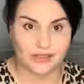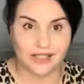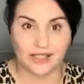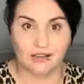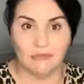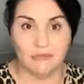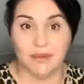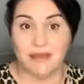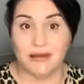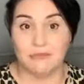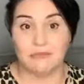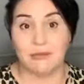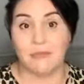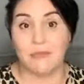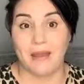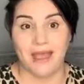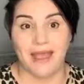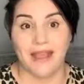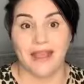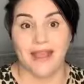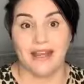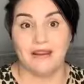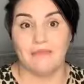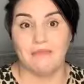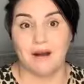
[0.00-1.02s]
that have been
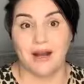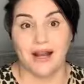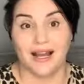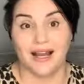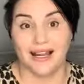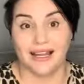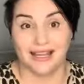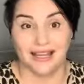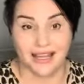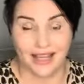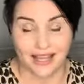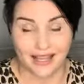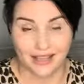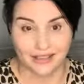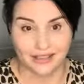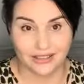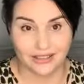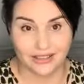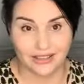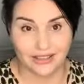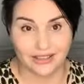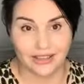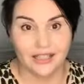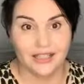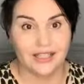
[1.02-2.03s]
prepared by an
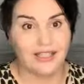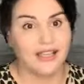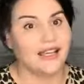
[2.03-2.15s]
accountant,